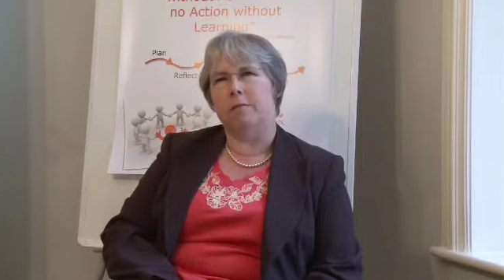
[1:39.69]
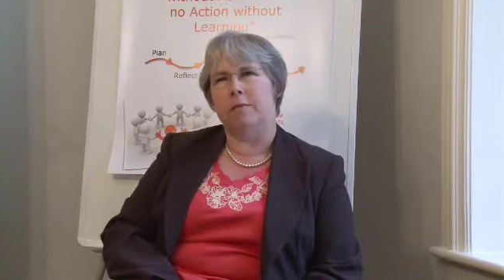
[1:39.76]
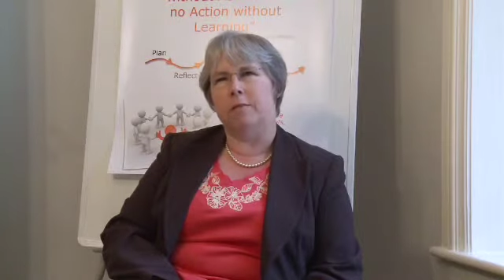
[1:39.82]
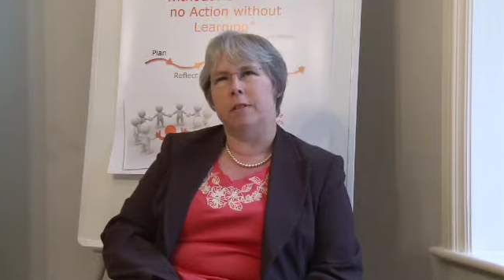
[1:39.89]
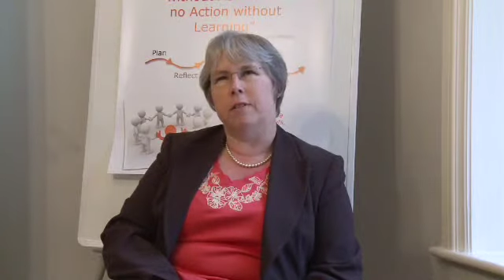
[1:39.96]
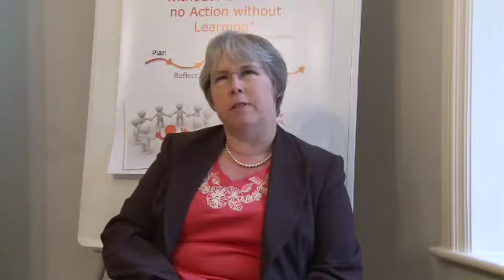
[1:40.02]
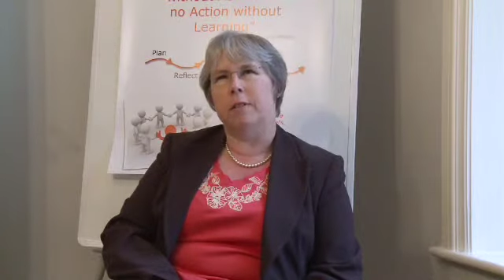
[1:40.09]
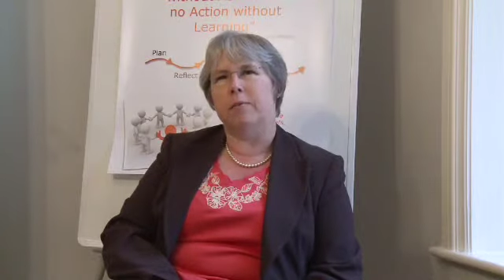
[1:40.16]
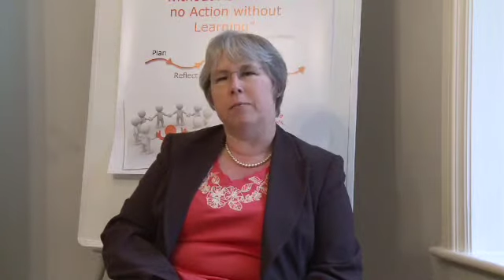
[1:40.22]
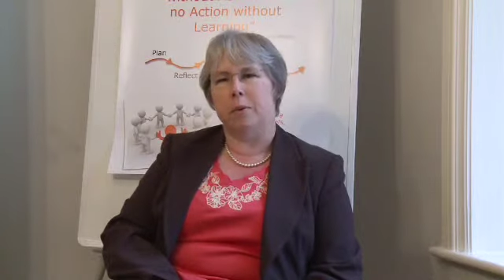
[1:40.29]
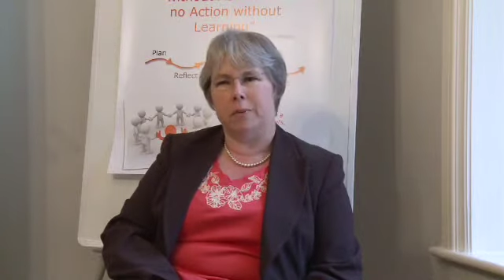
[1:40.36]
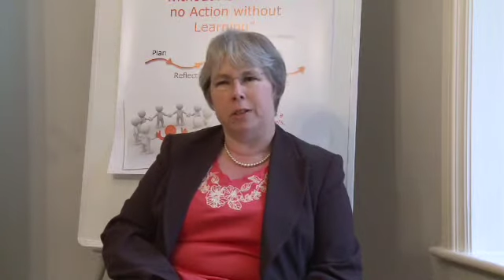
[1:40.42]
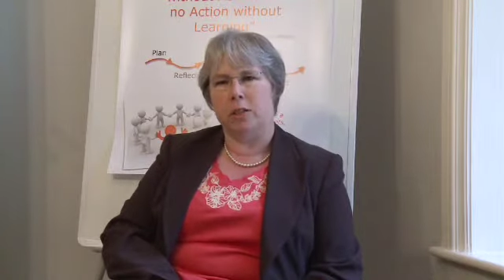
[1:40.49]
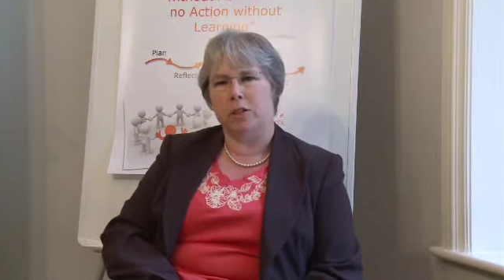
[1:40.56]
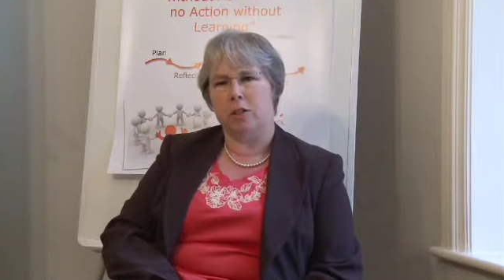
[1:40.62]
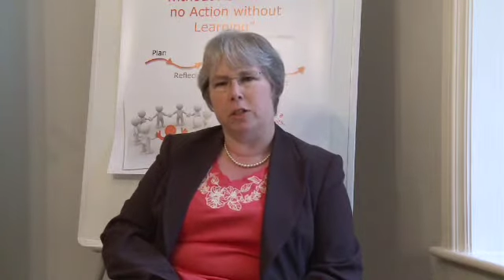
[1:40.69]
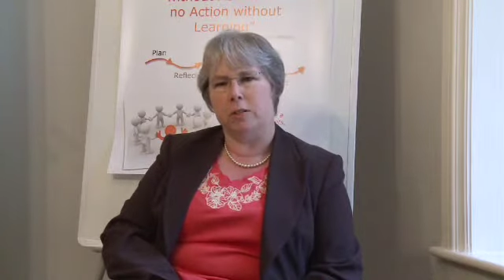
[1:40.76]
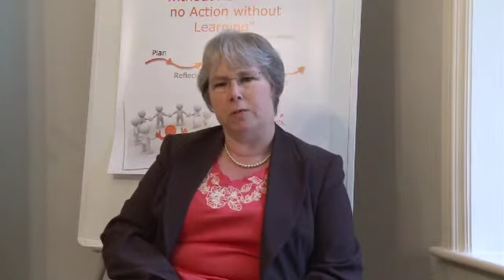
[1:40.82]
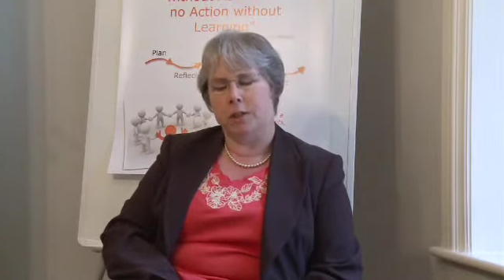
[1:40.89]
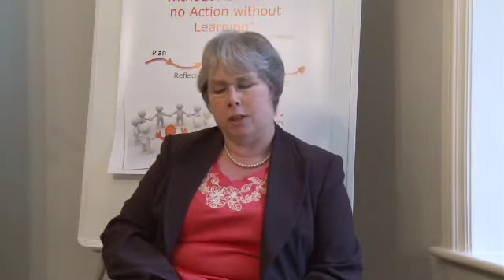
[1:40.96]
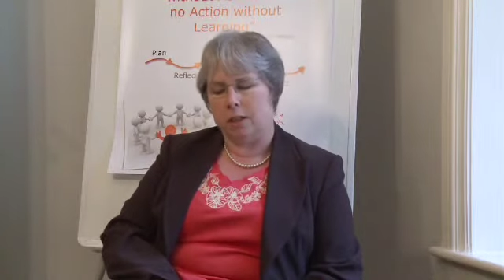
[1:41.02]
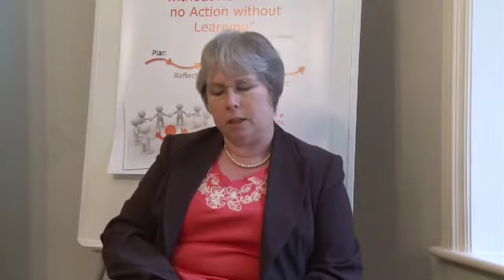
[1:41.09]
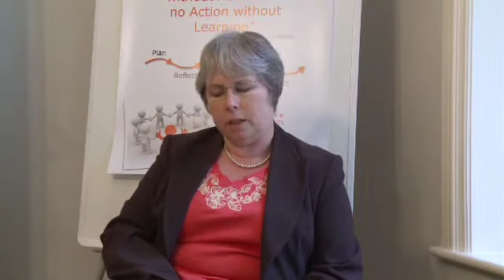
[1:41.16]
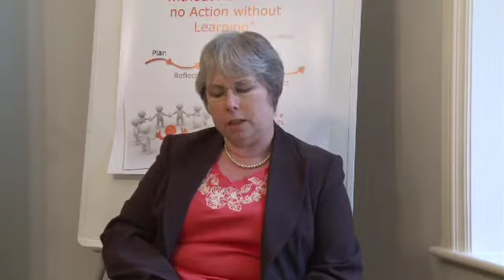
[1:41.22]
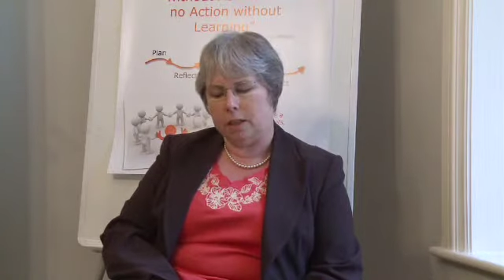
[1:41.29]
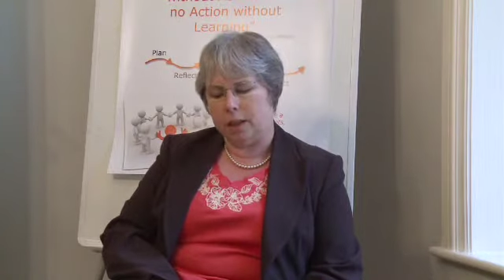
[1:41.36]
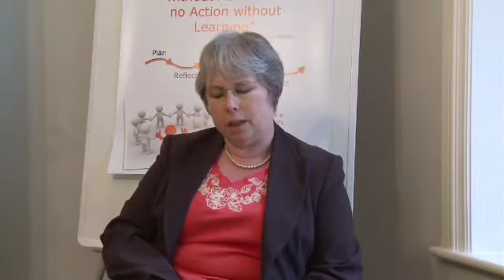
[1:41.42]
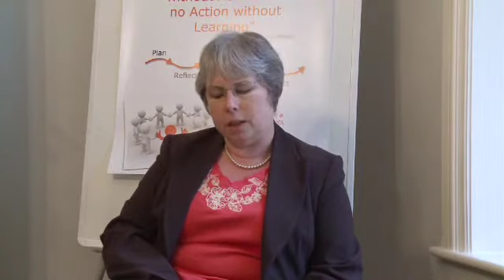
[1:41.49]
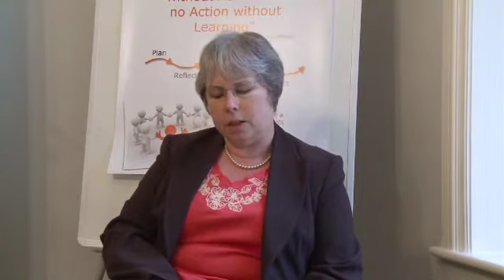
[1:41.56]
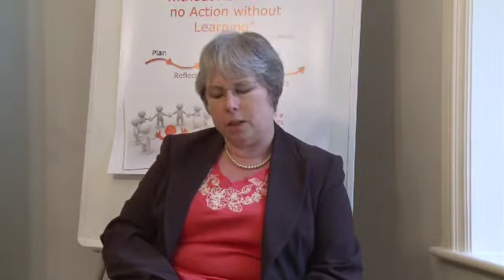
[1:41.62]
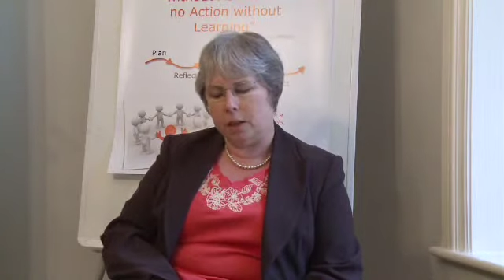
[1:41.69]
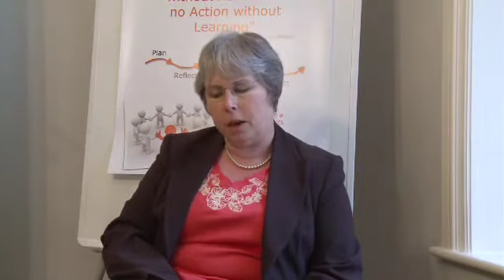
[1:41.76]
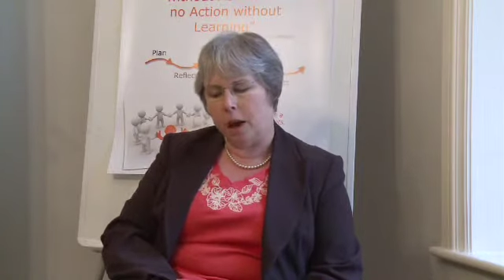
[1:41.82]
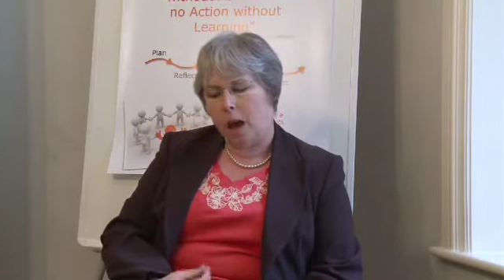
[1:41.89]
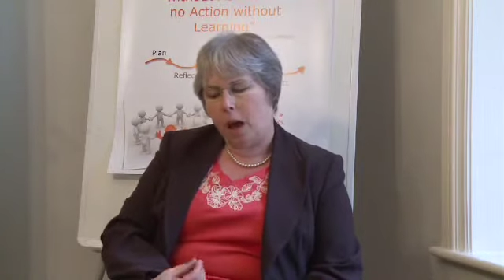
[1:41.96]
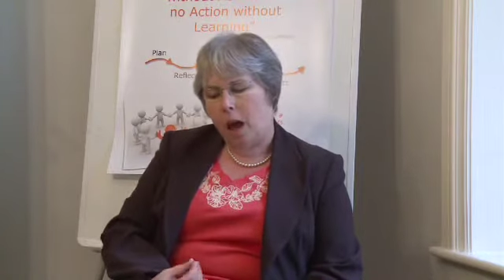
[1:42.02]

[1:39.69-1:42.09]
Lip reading: very professional facilitator.